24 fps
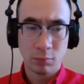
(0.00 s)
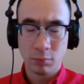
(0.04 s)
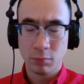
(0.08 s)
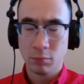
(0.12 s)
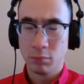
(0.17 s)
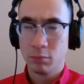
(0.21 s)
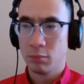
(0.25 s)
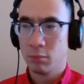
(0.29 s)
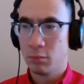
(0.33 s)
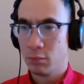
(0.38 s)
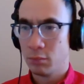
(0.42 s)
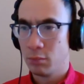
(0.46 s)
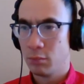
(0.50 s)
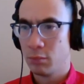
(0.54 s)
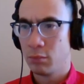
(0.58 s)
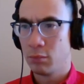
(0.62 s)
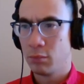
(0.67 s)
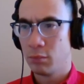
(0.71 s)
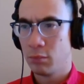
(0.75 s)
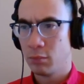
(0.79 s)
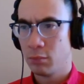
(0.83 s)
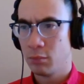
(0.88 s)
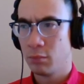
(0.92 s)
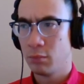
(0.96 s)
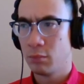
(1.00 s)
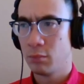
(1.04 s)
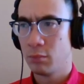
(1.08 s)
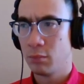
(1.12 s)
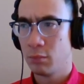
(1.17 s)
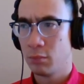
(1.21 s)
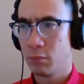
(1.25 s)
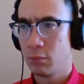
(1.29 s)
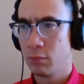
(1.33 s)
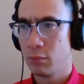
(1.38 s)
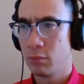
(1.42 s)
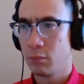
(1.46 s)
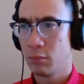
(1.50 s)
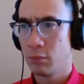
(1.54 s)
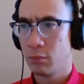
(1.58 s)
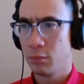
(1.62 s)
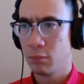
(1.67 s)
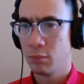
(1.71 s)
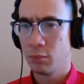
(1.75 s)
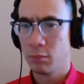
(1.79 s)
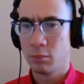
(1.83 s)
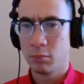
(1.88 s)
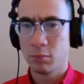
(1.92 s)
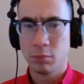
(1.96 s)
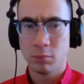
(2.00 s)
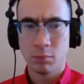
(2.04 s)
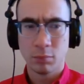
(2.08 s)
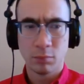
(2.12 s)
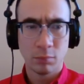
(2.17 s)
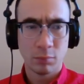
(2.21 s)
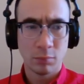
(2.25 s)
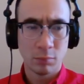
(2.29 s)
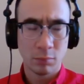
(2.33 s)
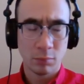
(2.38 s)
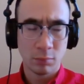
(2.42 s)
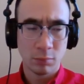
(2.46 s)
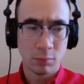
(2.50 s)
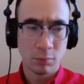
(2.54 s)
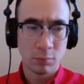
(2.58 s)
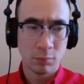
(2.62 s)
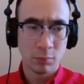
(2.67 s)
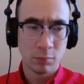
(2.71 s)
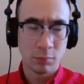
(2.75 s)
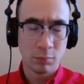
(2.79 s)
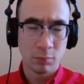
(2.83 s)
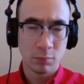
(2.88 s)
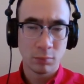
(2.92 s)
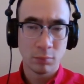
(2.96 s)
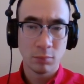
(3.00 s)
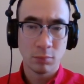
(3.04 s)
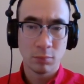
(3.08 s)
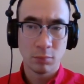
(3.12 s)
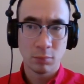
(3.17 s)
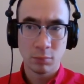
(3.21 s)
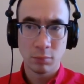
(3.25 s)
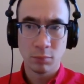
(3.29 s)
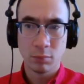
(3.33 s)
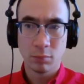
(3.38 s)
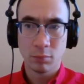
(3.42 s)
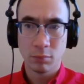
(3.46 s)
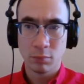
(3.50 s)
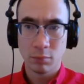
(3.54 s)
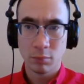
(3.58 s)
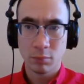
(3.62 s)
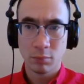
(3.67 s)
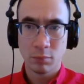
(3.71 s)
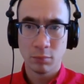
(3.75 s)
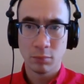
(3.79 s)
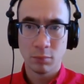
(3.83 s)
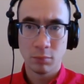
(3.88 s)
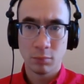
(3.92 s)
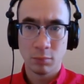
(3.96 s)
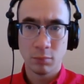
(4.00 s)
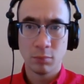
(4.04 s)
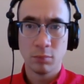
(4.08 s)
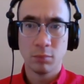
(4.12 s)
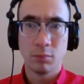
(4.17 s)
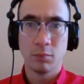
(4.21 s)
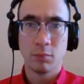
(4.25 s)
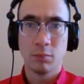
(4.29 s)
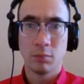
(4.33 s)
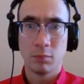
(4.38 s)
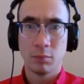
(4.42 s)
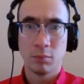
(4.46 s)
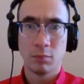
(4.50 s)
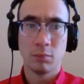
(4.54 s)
The person shown says nothing.